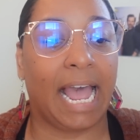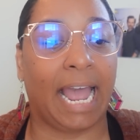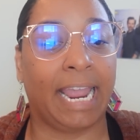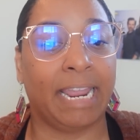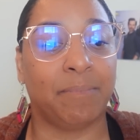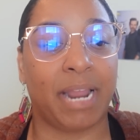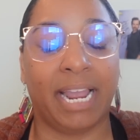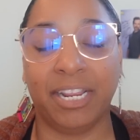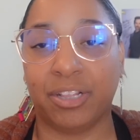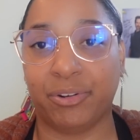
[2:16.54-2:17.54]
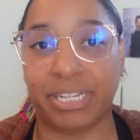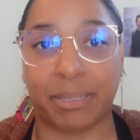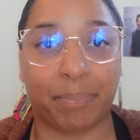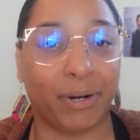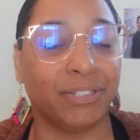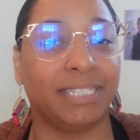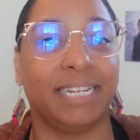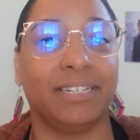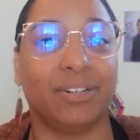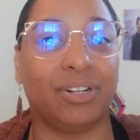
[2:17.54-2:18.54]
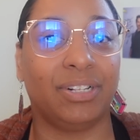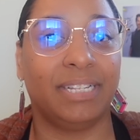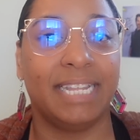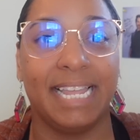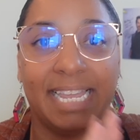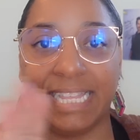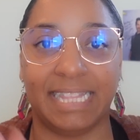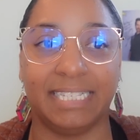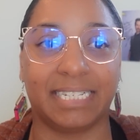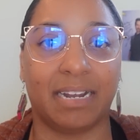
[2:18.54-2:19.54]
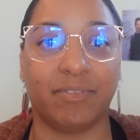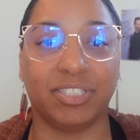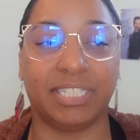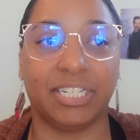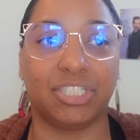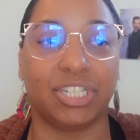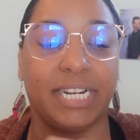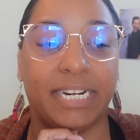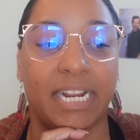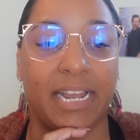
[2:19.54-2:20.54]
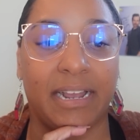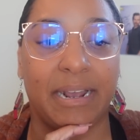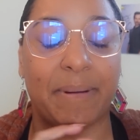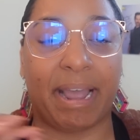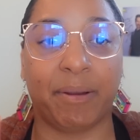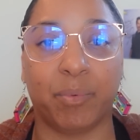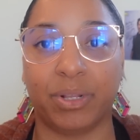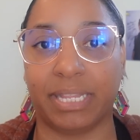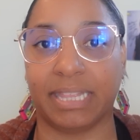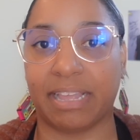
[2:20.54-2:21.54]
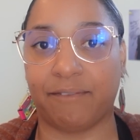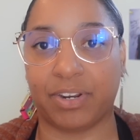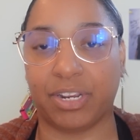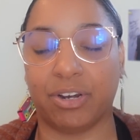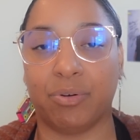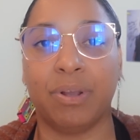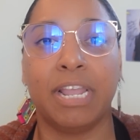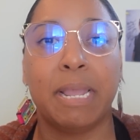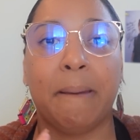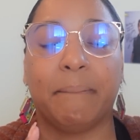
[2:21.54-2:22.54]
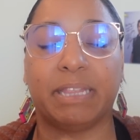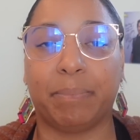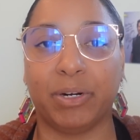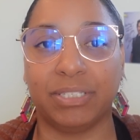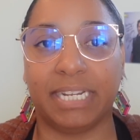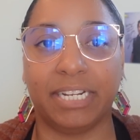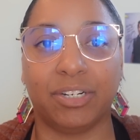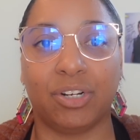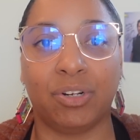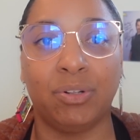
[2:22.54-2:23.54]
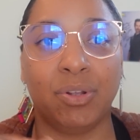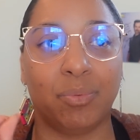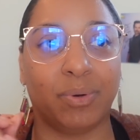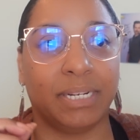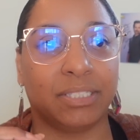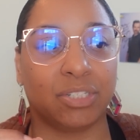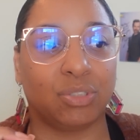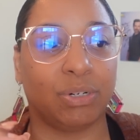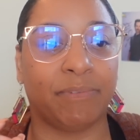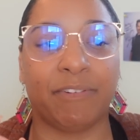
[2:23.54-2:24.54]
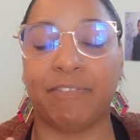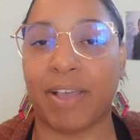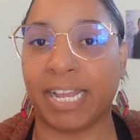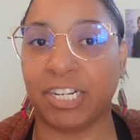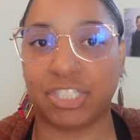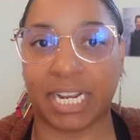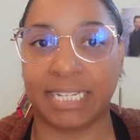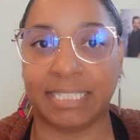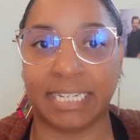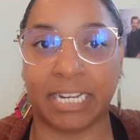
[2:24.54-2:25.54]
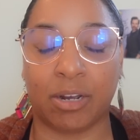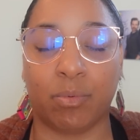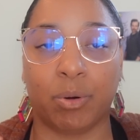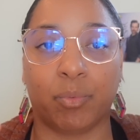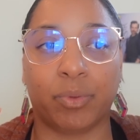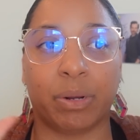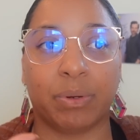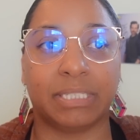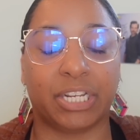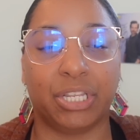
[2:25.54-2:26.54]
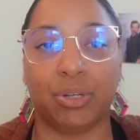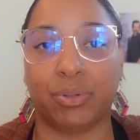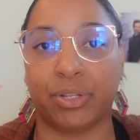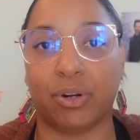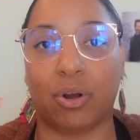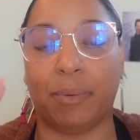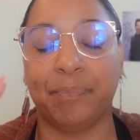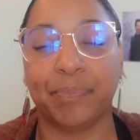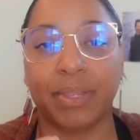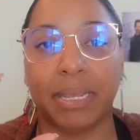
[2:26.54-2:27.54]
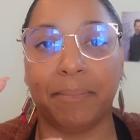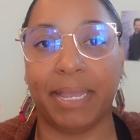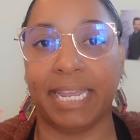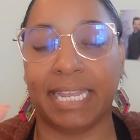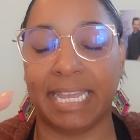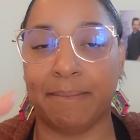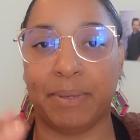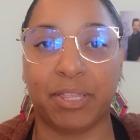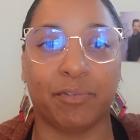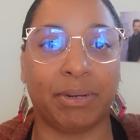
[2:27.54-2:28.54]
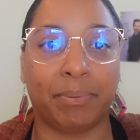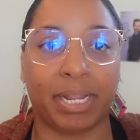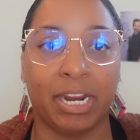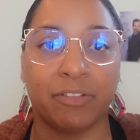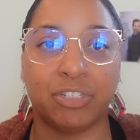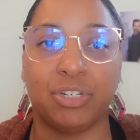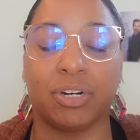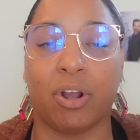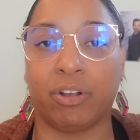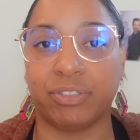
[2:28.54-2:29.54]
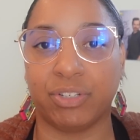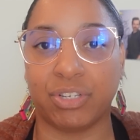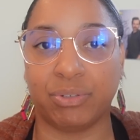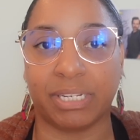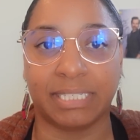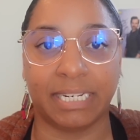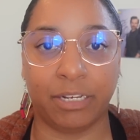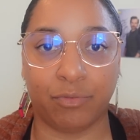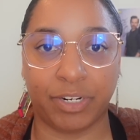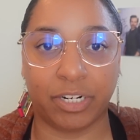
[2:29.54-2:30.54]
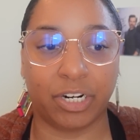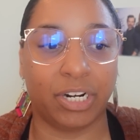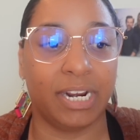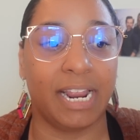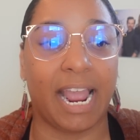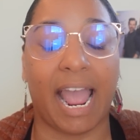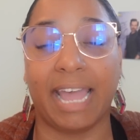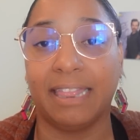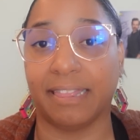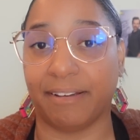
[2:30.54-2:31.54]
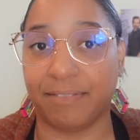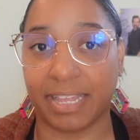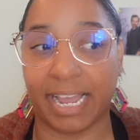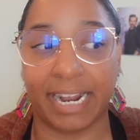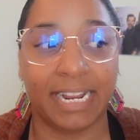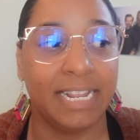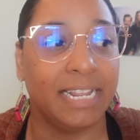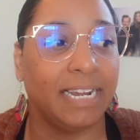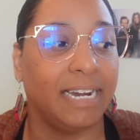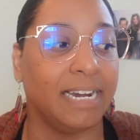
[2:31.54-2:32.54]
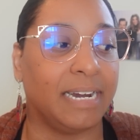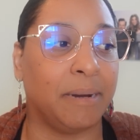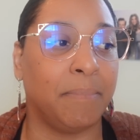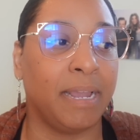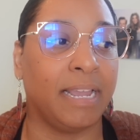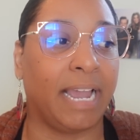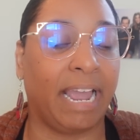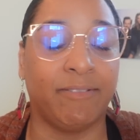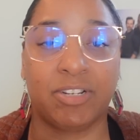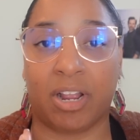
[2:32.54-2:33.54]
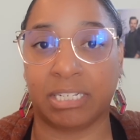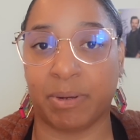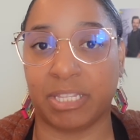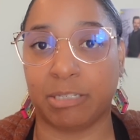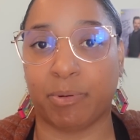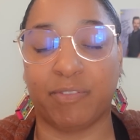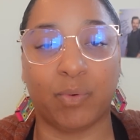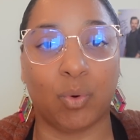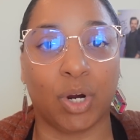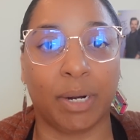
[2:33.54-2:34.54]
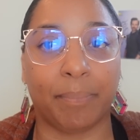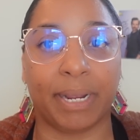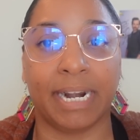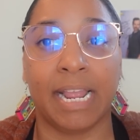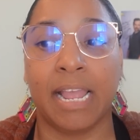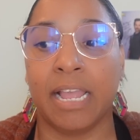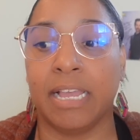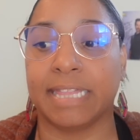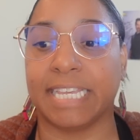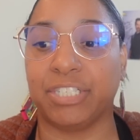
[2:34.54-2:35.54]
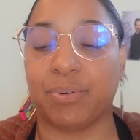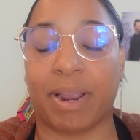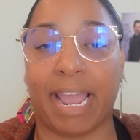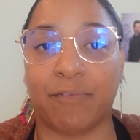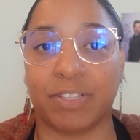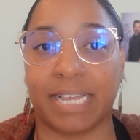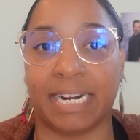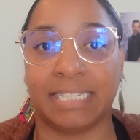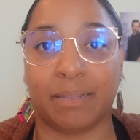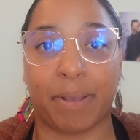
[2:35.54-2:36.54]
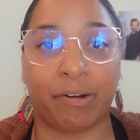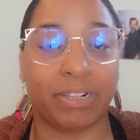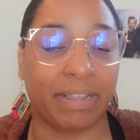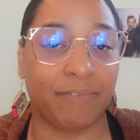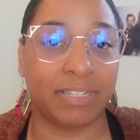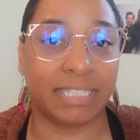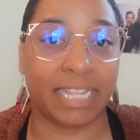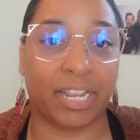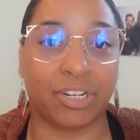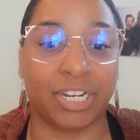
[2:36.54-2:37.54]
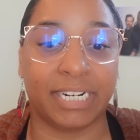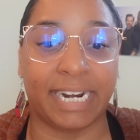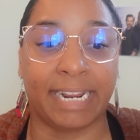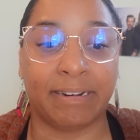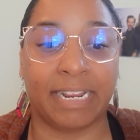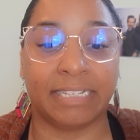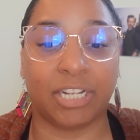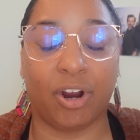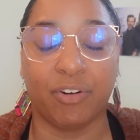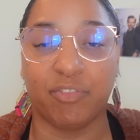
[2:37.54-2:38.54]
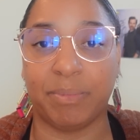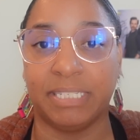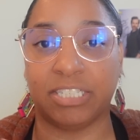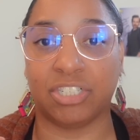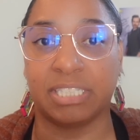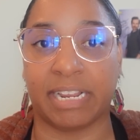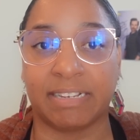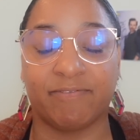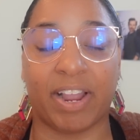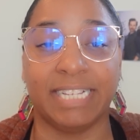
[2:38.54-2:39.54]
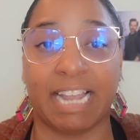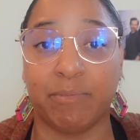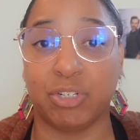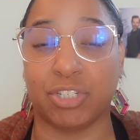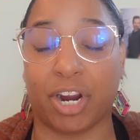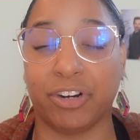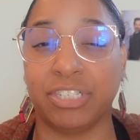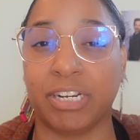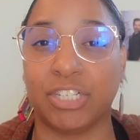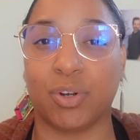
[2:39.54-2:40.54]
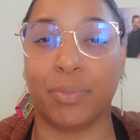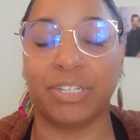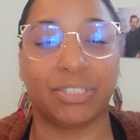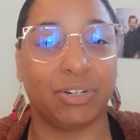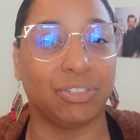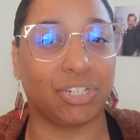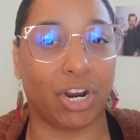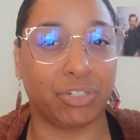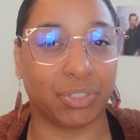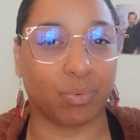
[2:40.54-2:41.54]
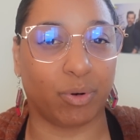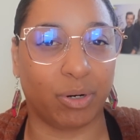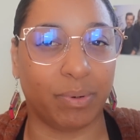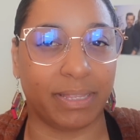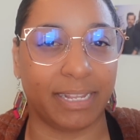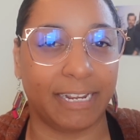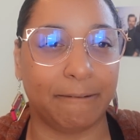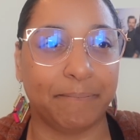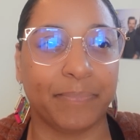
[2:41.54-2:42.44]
I am not including the purse Kindle in this conversation. I will link that video, but the purse Kindle was sort of a faddish idea where there was a cute little pink MP3 player that you could also use as an e-reader. I love that. I've talked about this before, but the issue I have with that is the battery life isn't that good, and it's hard for me to just like find time to charge it because only certain chargers work with it.